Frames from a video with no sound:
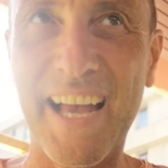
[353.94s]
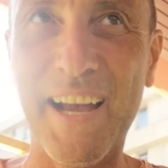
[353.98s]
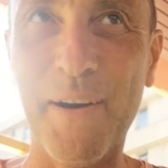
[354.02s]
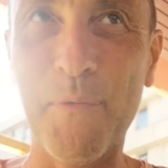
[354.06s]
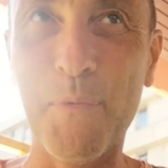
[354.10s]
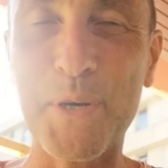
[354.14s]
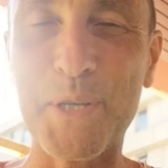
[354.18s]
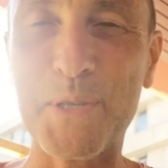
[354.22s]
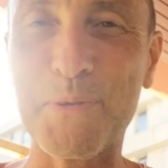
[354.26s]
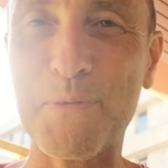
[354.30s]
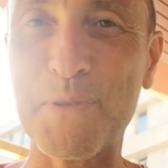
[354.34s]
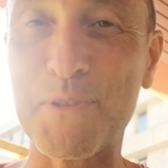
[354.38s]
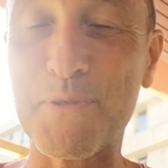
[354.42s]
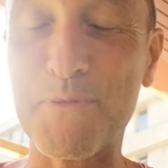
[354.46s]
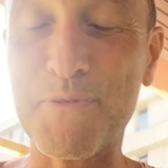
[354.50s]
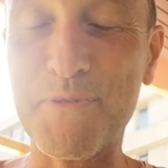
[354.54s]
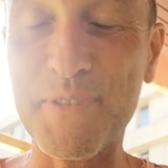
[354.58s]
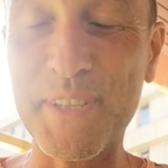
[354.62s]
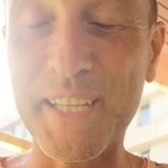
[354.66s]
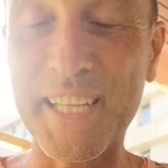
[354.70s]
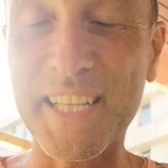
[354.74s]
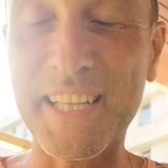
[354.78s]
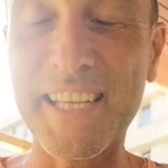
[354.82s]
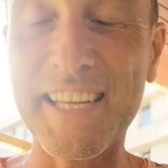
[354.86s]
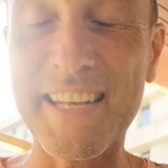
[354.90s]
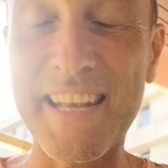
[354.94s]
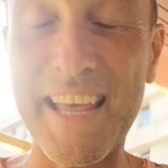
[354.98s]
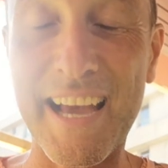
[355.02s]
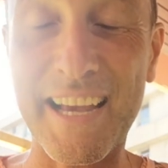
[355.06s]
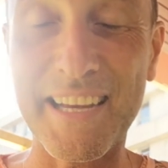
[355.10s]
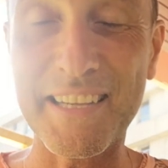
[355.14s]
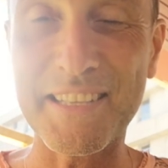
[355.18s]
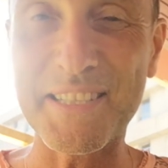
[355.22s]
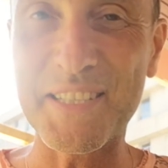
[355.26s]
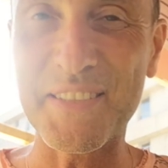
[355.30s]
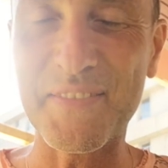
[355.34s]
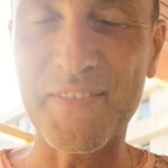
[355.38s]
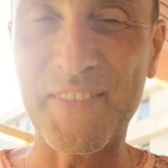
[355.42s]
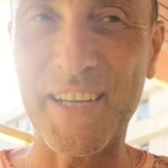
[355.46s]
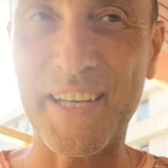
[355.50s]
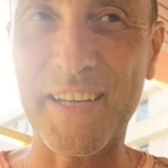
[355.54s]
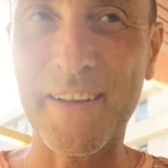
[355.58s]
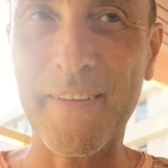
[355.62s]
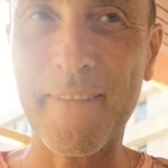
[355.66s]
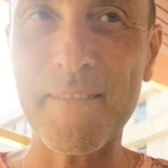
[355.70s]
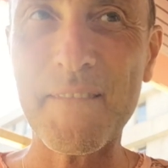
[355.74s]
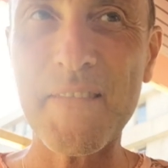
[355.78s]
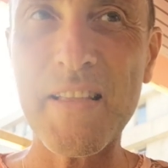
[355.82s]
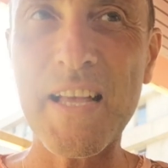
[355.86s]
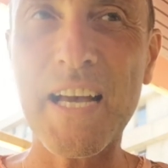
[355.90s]
which was really nice of her.
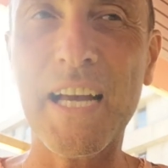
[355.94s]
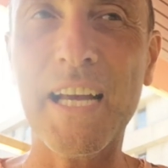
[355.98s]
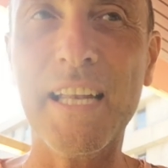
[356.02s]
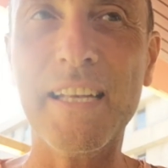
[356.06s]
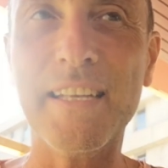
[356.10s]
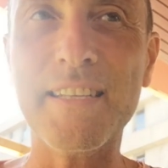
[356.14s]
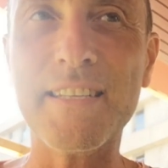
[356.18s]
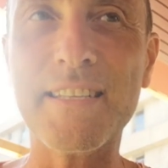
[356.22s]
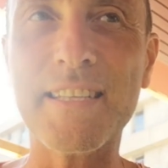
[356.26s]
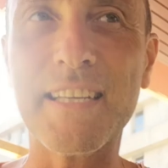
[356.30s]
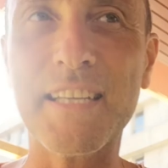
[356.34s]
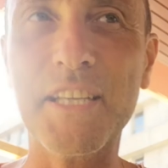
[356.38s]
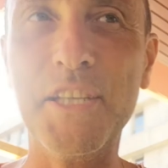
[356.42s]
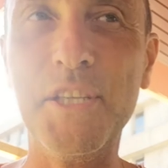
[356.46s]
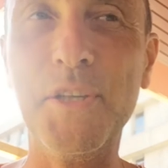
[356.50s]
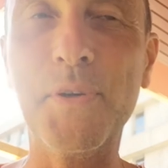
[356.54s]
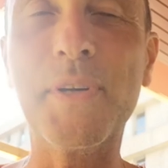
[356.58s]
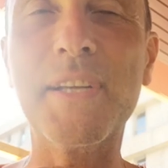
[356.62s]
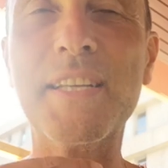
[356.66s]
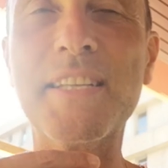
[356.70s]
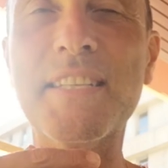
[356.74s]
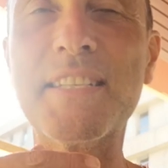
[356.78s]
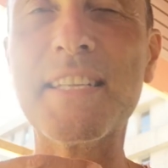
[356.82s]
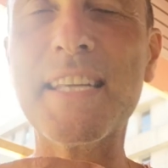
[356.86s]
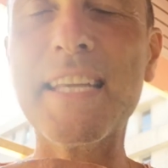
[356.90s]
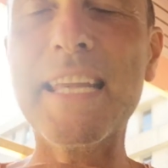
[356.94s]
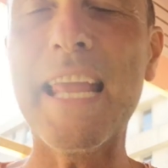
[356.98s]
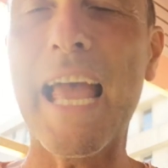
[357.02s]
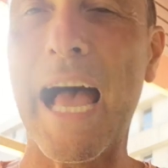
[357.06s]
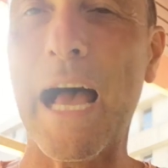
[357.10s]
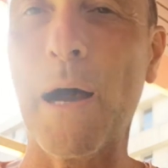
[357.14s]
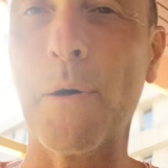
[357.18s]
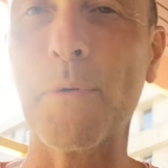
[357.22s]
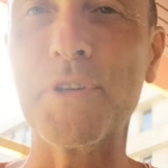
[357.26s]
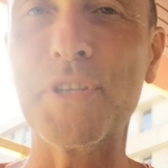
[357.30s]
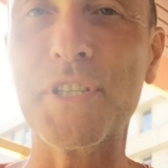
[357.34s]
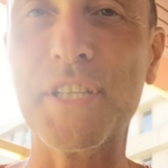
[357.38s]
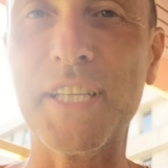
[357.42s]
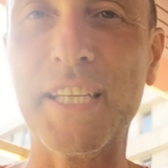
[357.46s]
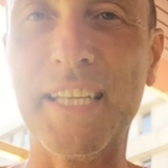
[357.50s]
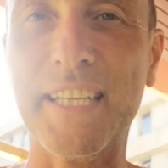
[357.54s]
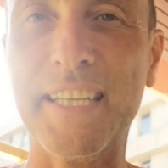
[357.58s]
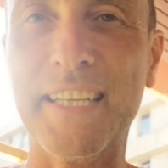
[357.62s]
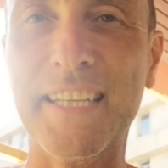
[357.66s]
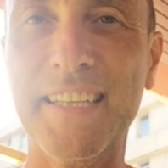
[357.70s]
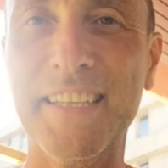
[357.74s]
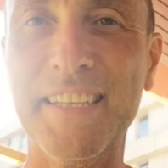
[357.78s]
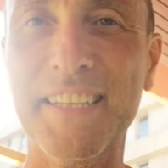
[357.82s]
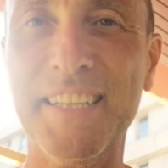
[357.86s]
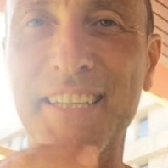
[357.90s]
And you can see how
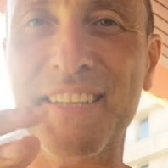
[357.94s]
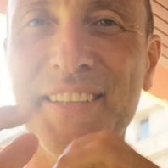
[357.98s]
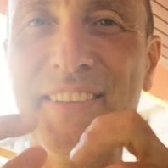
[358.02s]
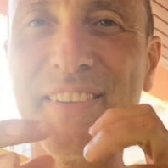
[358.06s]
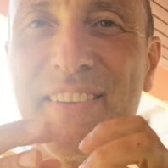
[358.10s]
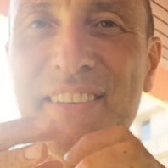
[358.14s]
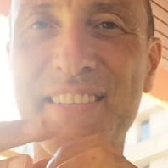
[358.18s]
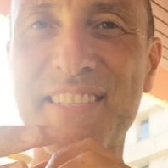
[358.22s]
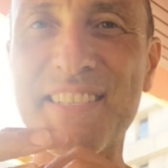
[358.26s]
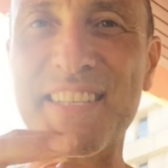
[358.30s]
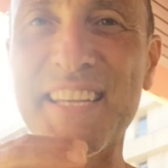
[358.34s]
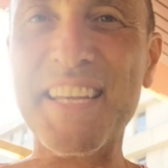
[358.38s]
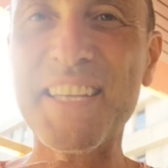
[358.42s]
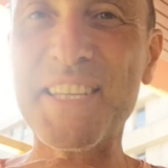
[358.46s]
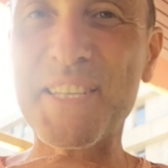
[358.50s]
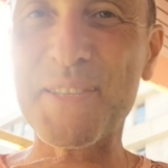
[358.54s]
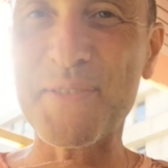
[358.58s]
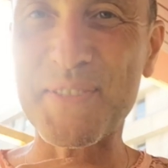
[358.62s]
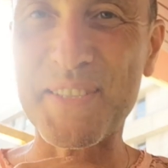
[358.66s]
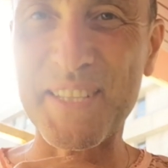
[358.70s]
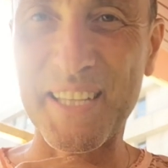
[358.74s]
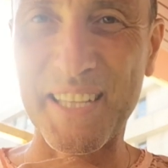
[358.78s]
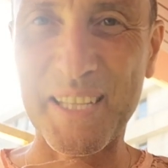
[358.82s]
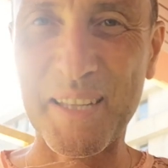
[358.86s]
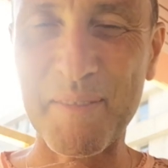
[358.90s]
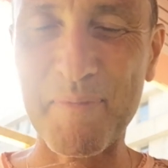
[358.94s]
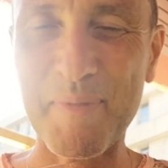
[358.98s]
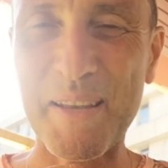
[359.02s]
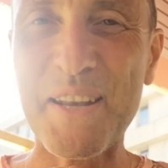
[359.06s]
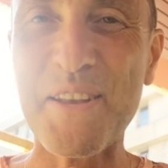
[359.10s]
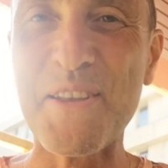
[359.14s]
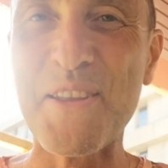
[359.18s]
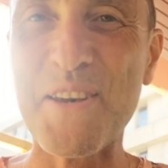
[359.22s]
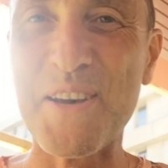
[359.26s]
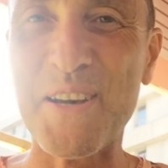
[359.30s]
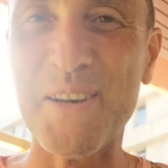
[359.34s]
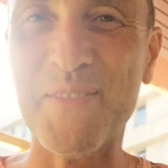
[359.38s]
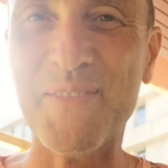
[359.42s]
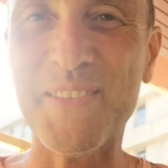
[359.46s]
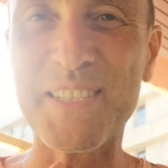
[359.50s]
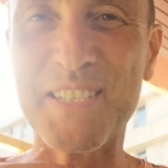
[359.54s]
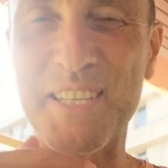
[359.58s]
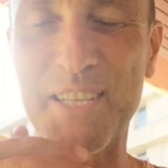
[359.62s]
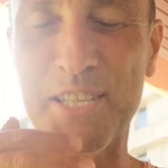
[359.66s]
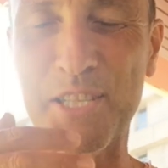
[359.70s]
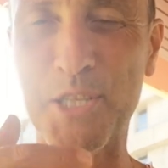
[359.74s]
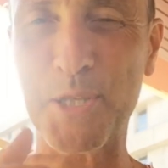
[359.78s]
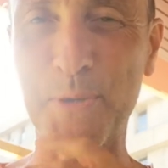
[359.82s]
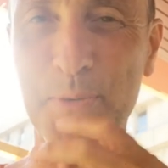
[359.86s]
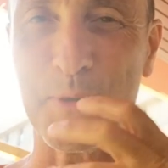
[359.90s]
she, you can see she was a little bit nervous,
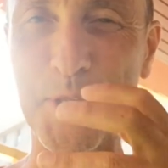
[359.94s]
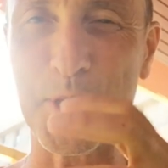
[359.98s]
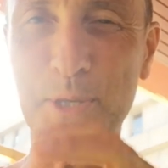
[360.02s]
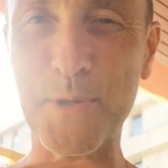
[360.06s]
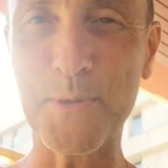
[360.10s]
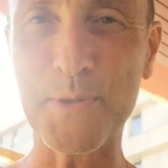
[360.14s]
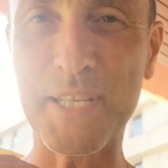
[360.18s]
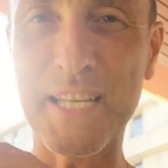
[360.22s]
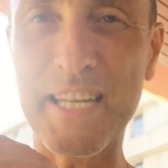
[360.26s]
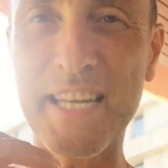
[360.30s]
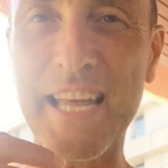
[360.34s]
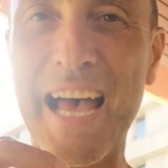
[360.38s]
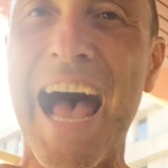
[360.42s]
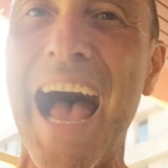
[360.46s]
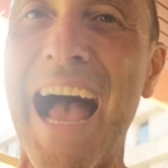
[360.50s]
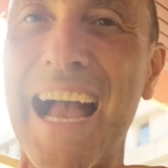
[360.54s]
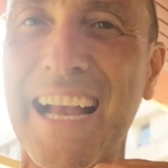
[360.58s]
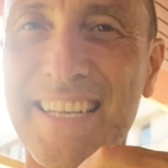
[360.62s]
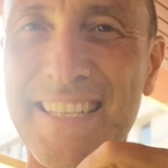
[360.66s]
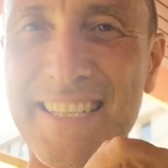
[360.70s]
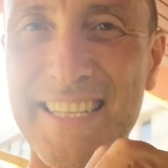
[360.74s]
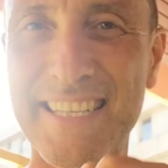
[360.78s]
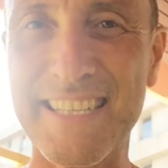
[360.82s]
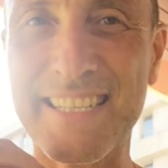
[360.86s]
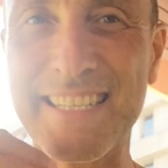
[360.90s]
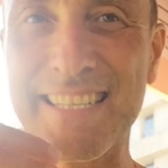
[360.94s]
and she was using her acting